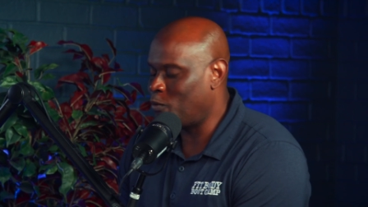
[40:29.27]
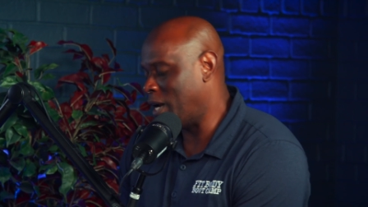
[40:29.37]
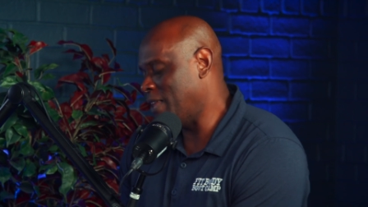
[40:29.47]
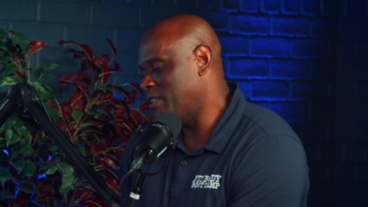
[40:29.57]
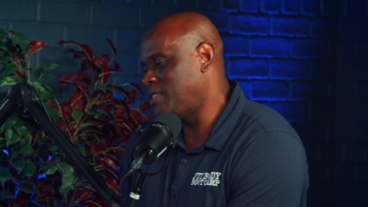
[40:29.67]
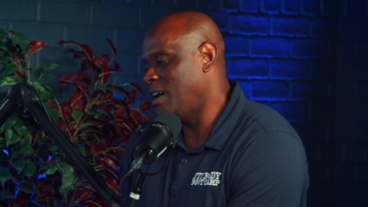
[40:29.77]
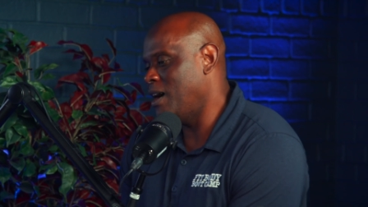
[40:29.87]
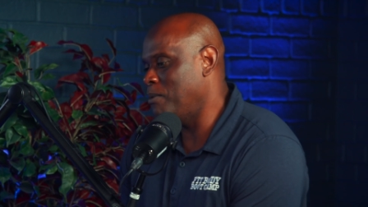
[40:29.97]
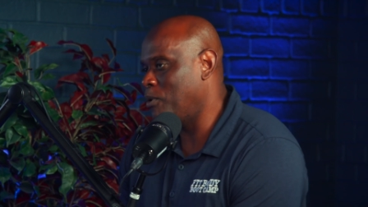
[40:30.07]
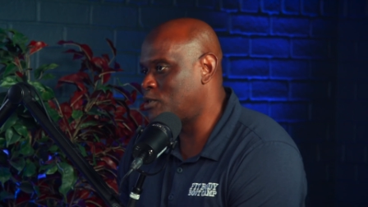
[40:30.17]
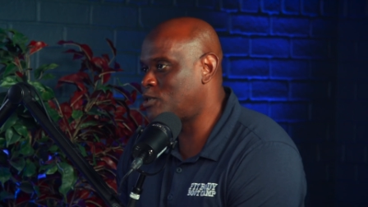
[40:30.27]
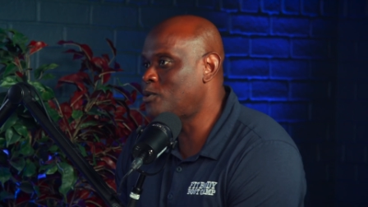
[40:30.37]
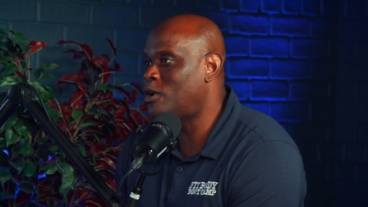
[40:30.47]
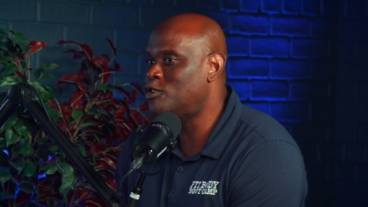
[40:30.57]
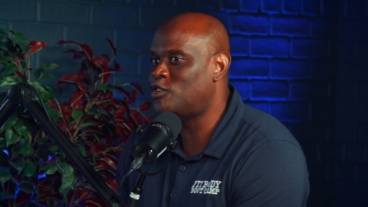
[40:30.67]
Well, at the time I was
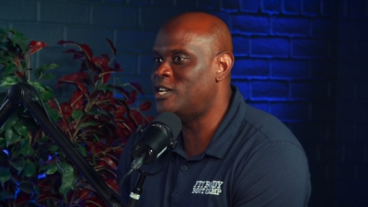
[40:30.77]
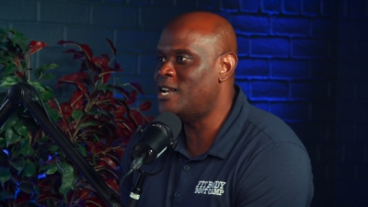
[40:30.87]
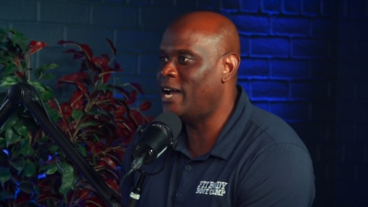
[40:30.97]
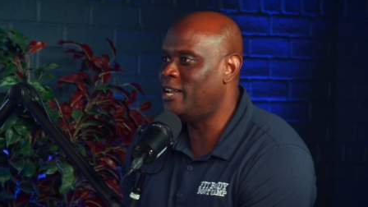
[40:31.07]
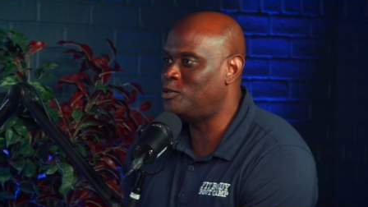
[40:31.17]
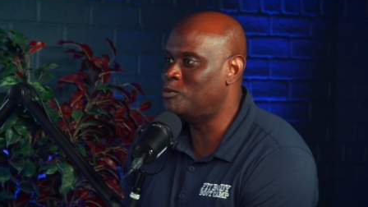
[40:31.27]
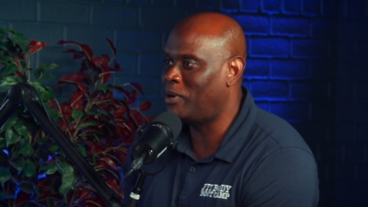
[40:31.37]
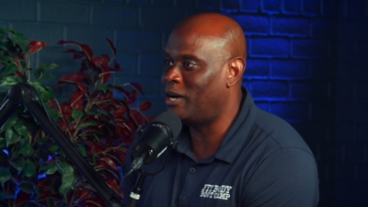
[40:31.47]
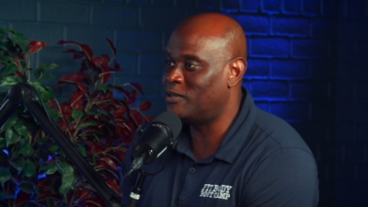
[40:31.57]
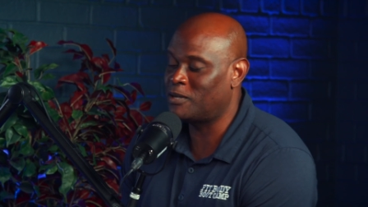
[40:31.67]
292 pounds.